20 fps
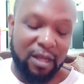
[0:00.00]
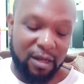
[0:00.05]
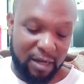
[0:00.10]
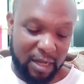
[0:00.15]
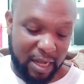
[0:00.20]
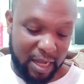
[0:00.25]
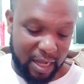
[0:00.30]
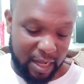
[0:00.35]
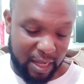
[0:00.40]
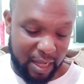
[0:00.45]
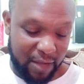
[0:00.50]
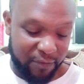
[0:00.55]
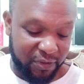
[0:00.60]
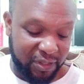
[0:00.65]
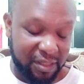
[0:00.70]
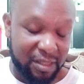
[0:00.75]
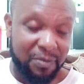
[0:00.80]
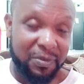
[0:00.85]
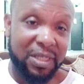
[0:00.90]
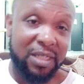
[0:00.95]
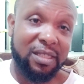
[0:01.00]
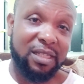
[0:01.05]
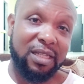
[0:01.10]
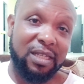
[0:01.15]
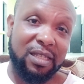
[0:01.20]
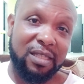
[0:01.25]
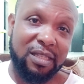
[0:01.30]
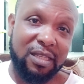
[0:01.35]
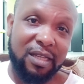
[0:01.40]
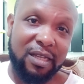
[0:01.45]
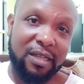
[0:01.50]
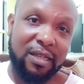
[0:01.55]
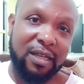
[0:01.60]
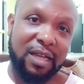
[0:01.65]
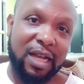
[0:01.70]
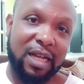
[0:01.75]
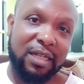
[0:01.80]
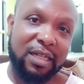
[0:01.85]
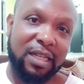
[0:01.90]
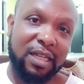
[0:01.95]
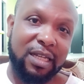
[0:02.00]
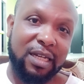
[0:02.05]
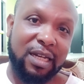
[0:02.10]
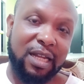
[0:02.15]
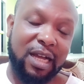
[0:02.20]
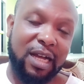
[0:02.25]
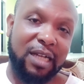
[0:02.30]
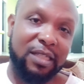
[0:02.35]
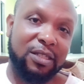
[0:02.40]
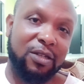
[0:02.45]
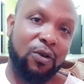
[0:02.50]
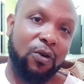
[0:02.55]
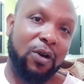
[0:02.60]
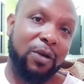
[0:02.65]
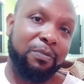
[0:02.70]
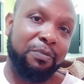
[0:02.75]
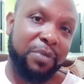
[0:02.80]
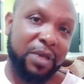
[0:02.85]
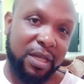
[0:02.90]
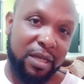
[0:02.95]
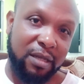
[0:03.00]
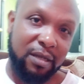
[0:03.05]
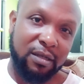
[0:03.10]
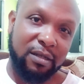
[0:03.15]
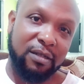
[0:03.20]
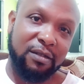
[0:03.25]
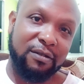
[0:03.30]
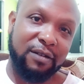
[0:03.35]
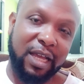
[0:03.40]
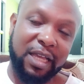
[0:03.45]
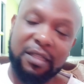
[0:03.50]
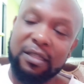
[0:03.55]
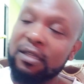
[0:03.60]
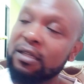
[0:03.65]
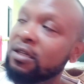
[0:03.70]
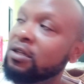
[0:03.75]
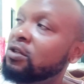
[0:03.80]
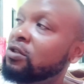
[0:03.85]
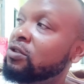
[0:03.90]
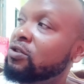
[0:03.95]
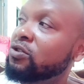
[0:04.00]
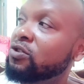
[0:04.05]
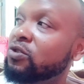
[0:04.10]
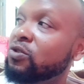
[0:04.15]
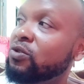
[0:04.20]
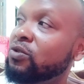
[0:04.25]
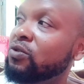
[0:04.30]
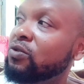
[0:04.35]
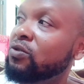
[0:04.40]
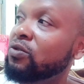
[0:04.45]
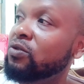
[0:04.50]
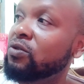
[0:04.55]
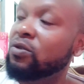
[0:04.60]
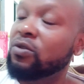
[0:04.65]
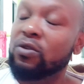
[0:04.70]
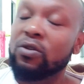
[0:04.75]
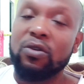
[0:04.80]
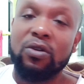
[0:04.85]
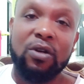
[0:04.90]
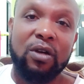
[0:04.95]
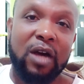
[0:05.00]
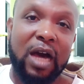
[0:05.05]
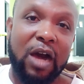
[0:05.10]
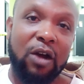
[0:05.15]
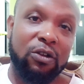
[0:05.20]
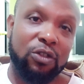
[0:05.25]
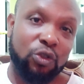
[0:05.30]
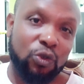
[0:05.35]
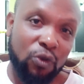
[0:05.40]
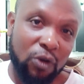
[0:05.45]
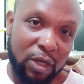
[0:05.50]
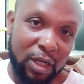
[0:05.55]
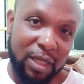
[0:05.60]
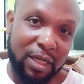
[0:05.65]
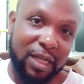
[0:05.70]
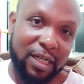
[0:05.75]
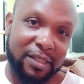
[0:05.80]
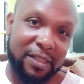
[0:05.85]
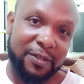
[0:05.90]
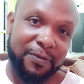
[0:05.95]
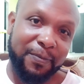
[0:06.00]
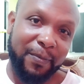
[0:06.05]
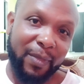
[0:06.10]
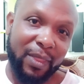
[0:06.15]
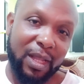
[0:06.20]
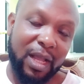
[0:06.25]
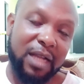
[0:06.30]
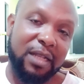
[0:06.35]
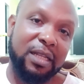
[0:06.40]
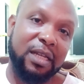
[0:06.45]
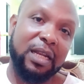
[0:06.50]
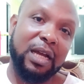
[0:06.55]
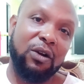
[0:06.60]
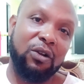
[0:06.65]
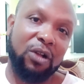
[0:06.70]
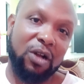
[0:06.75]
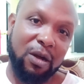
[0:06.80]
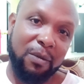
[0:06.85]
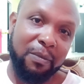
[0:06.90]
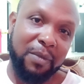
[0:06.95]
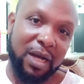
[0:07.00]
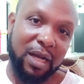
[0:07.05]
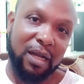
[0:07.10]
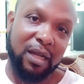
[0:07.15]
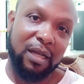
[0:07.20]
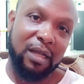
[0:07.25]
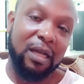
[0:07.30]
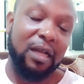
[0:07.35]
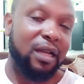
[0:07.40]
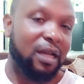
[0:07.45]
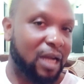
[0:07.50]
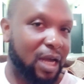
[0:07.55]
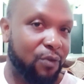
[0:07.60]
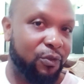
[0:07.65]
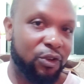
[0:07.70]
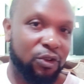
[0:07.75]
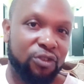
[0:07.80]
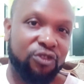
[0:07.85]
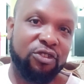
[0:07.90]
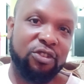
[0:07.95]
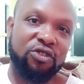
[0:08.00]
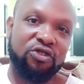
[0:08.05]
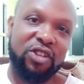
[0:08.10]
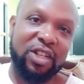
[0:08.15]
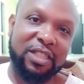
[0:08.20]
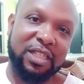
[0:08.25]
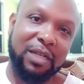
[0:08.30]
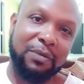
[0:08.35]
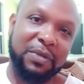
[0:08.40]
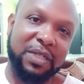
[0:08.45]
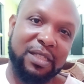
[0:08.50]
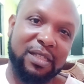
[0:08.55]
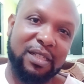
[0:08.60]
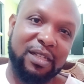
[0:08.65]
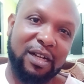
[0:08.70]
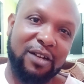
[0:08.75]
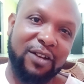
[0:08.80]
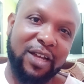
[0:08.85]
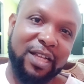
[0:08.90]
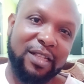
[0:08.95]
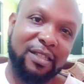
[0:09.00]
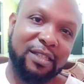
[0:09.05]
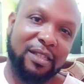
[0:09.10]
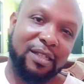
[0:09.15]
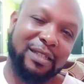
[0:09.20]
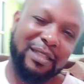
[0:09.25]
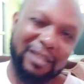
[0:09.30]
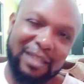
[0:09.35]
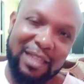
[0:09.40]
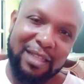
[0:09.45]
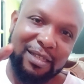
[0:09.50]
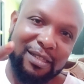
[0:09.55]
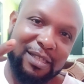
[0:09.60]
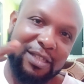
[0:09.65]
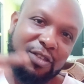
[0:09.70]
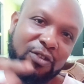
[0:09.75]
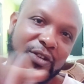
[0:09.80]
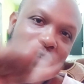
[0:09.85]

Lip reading: Having something to eat here, and then I have to go and bathe, right? So I'll do all of that, and then I'll come back and go chit chat a bit. All right, see you